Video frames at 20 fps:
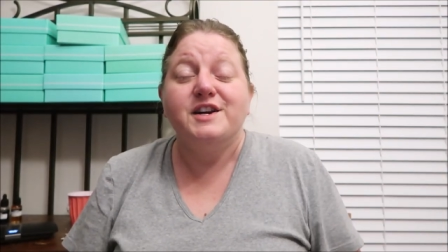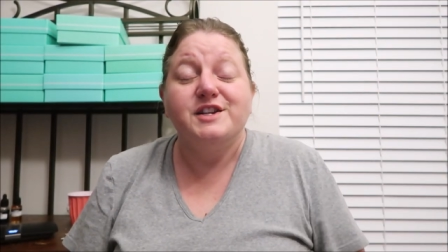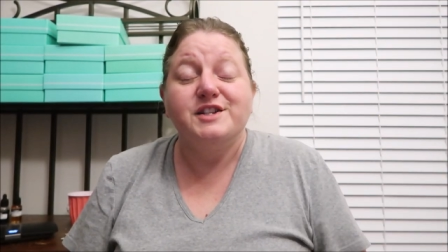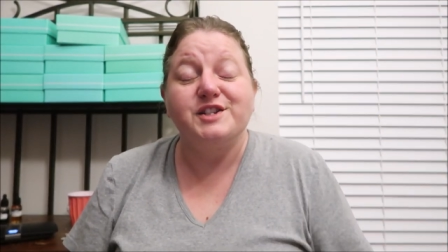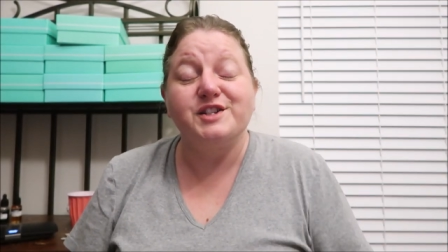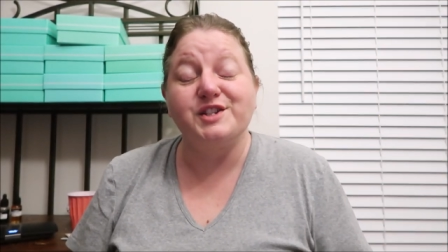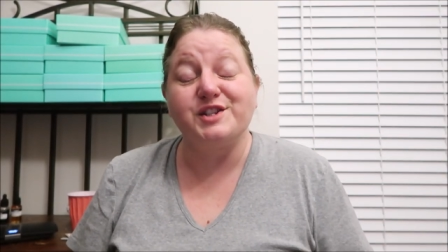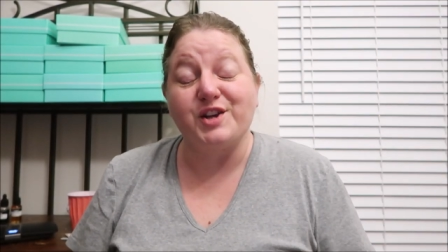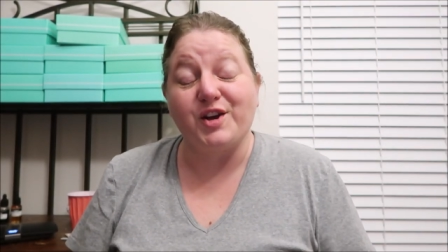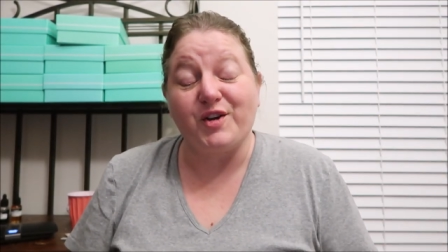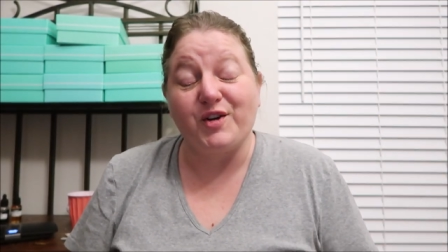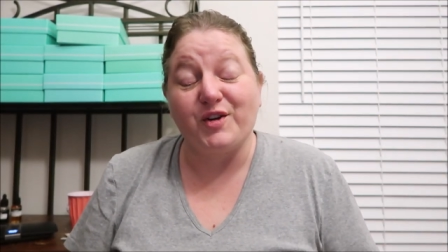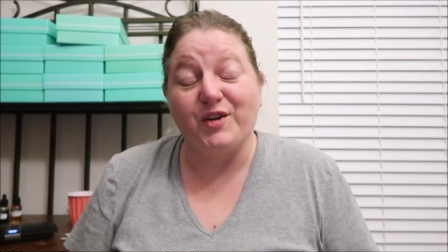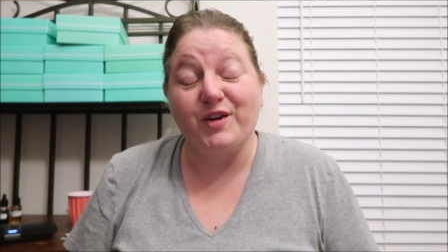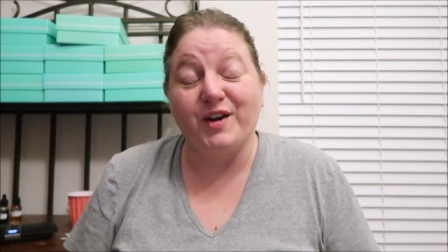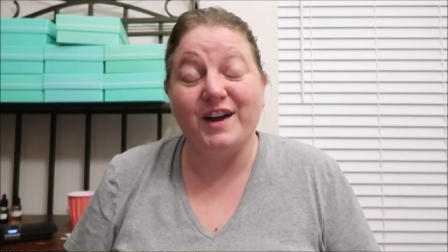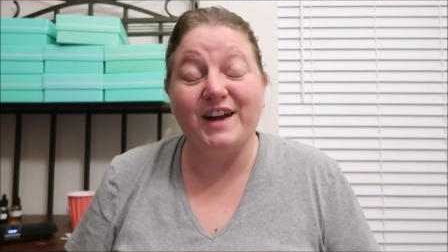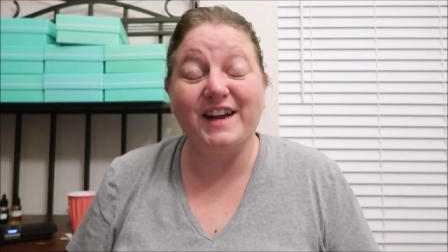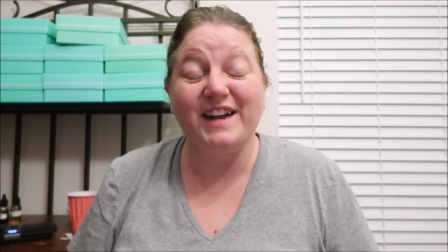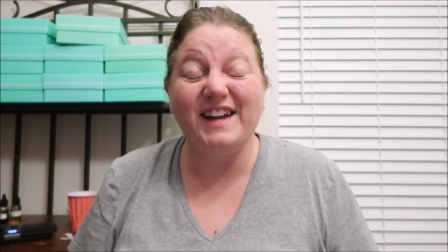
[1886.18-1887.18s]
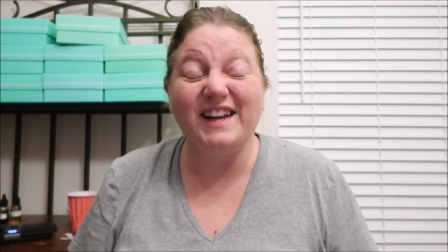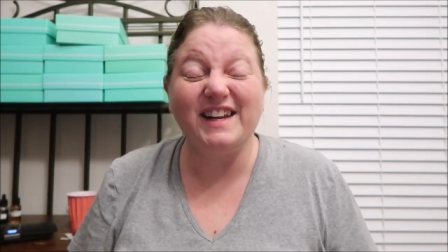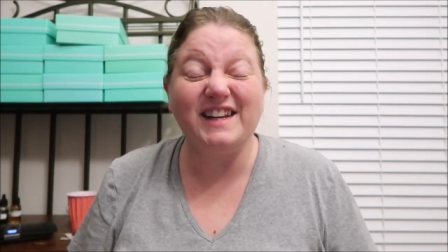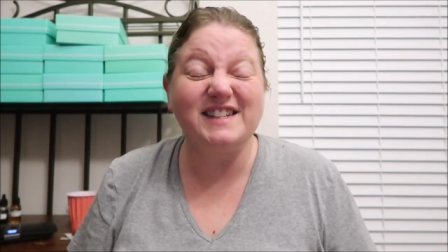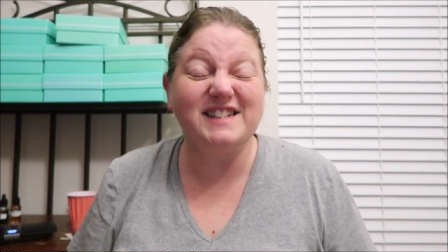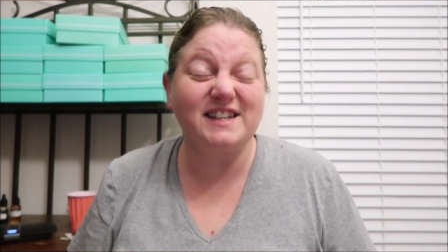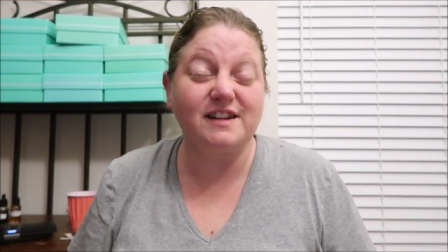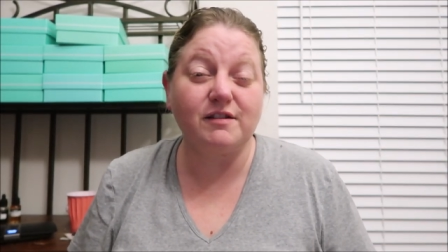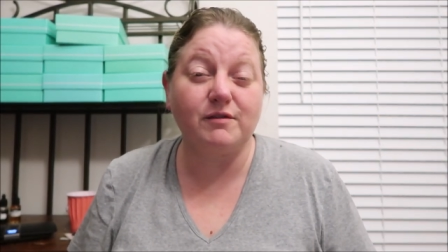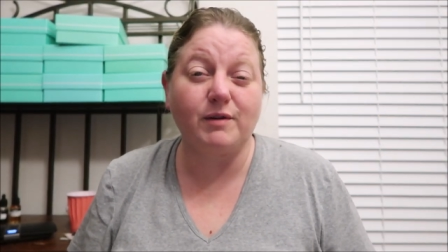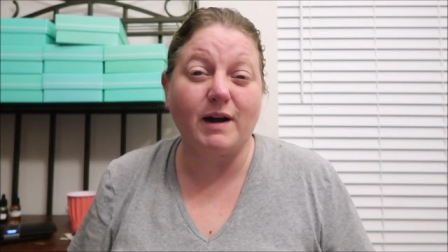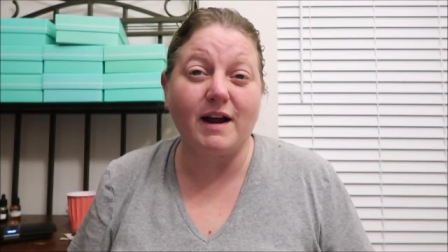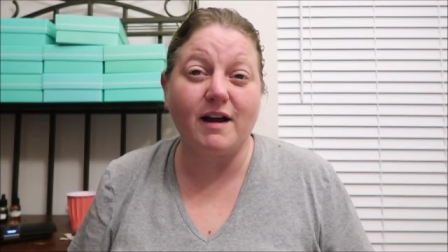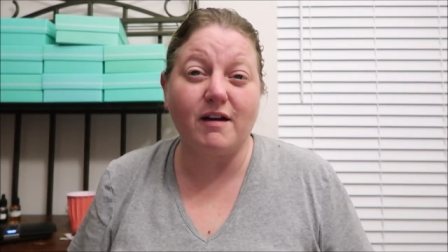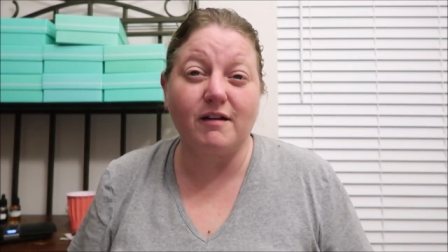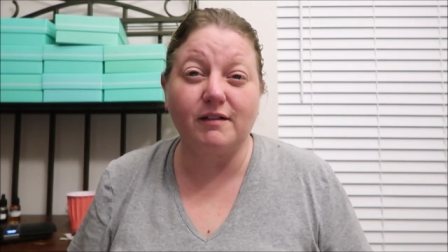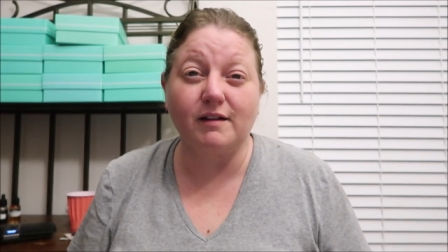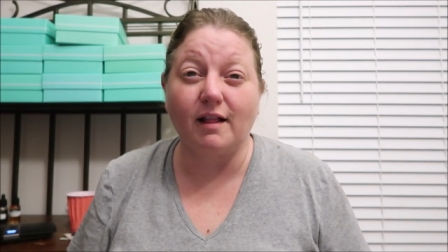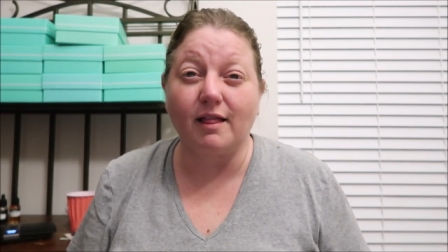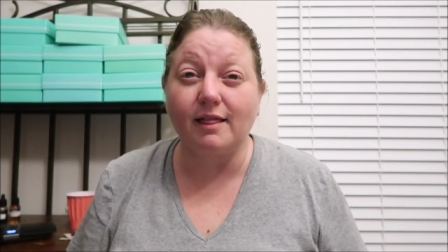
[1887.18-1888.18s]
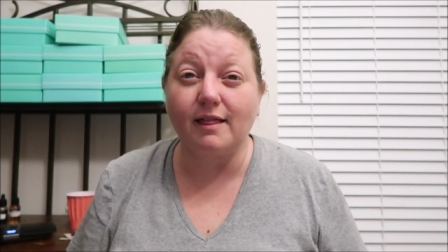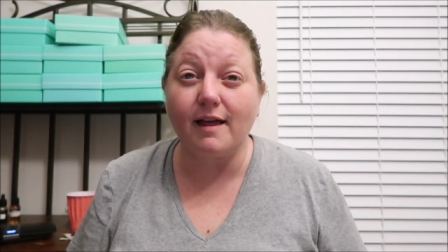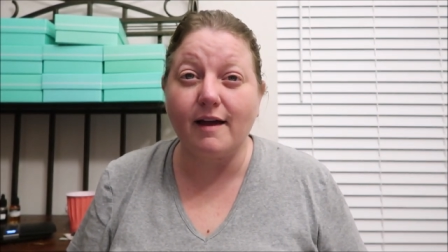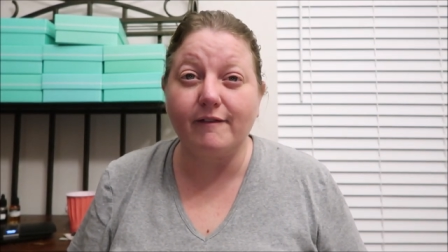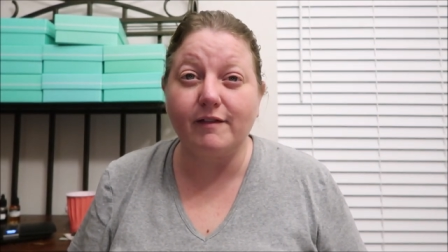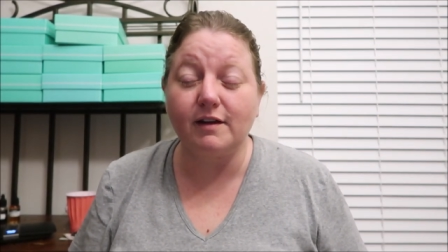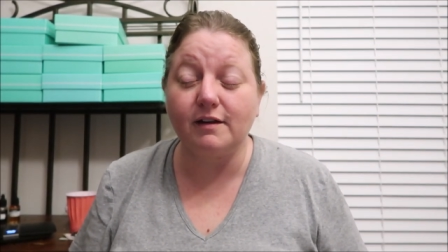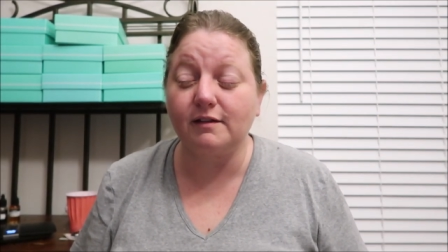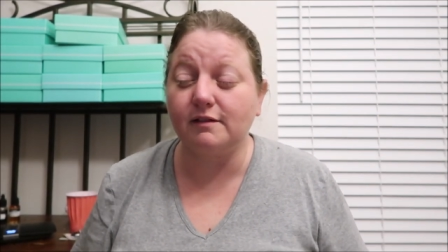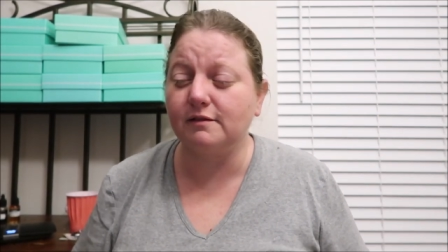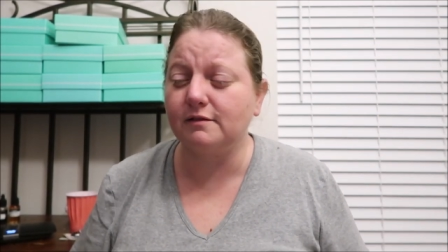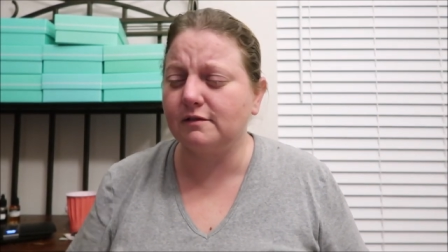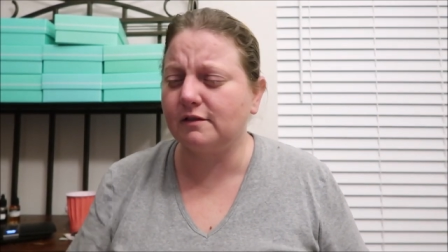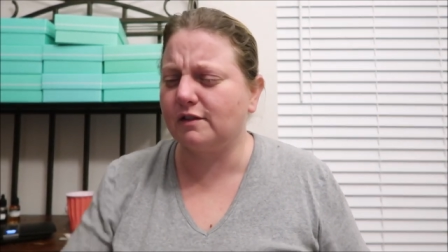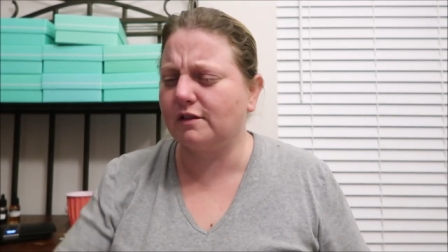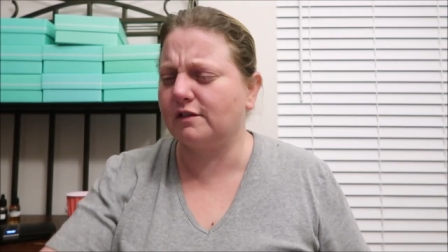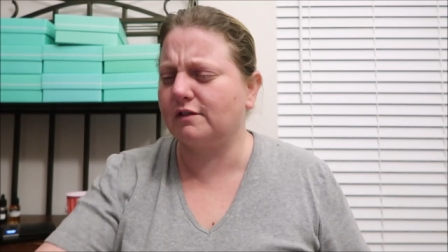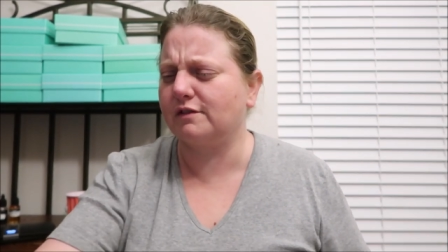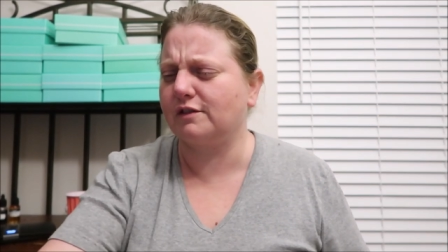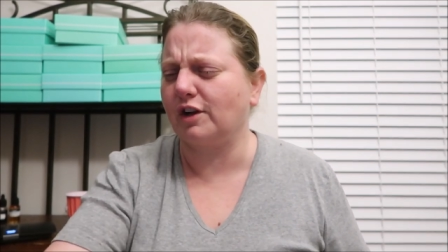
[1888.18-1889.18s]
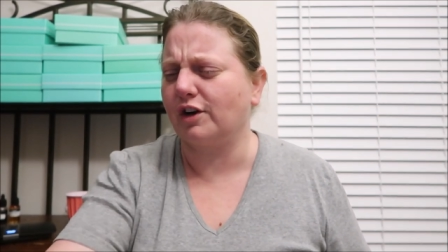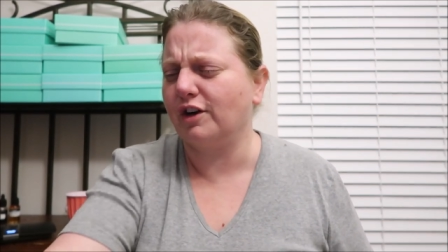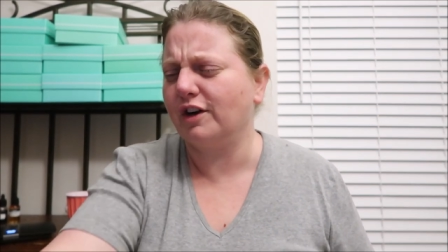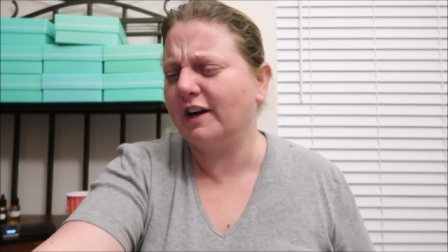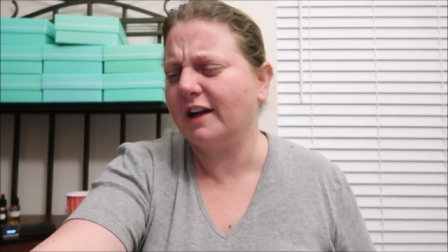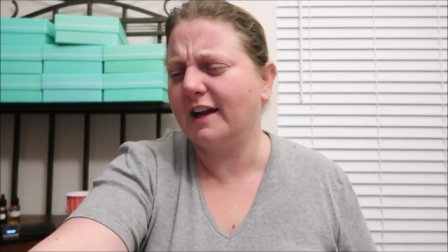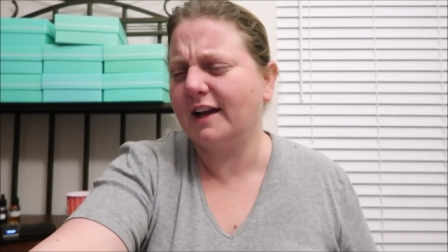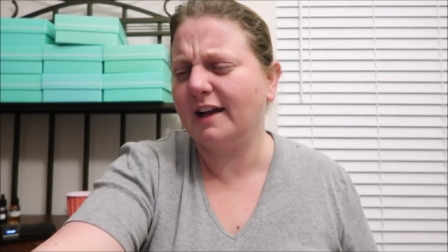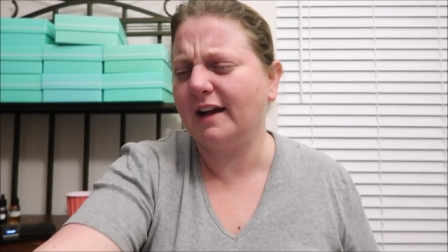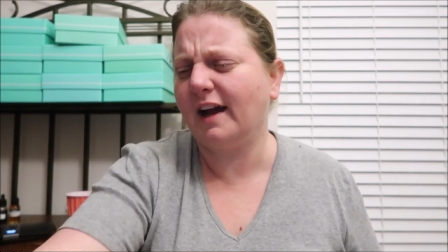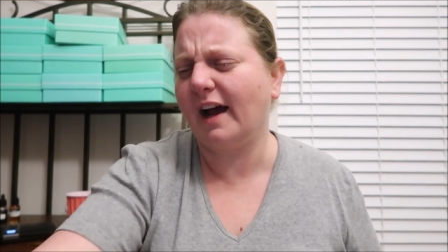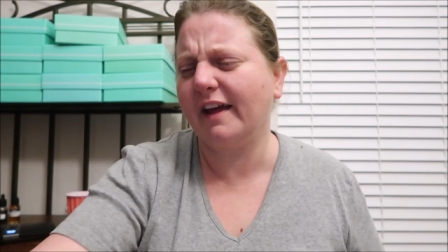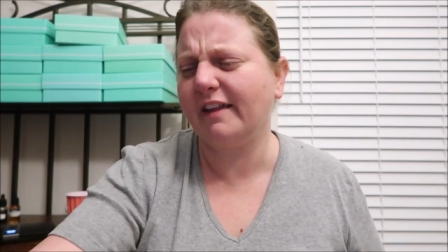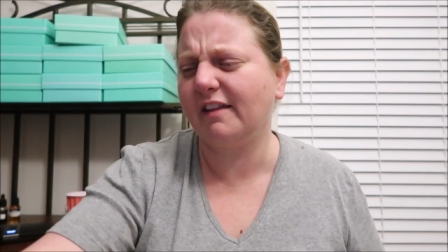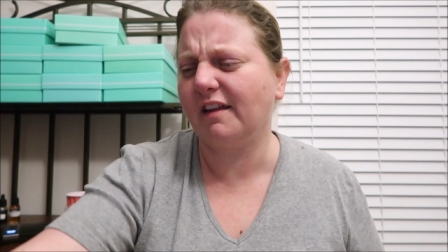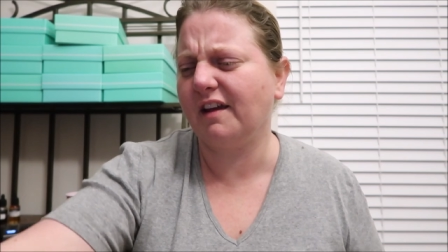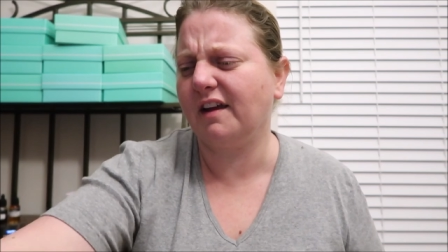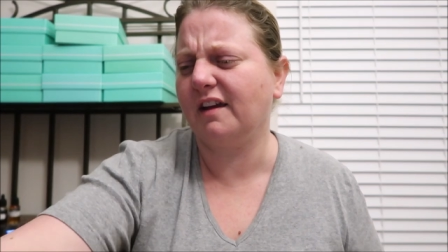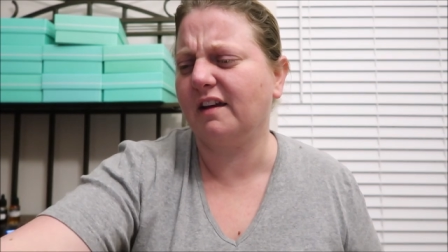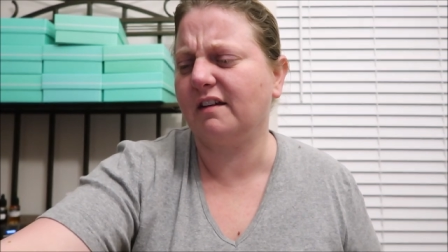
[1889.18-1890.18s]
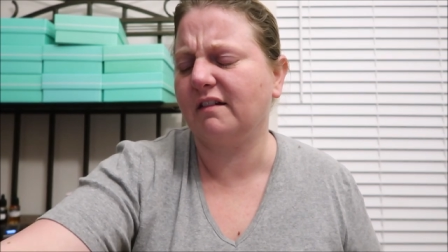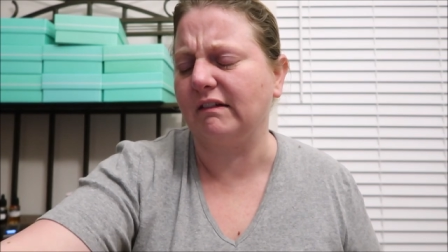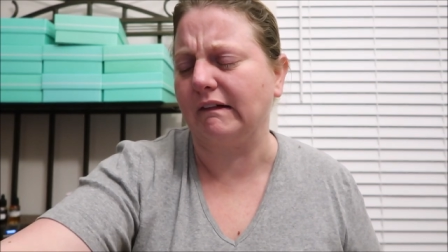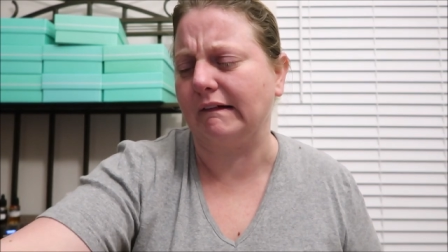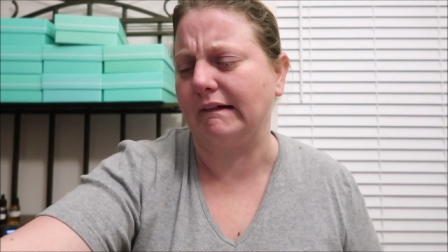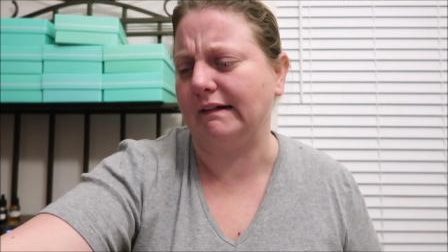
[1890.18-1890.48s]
So it is around 11.30, I think.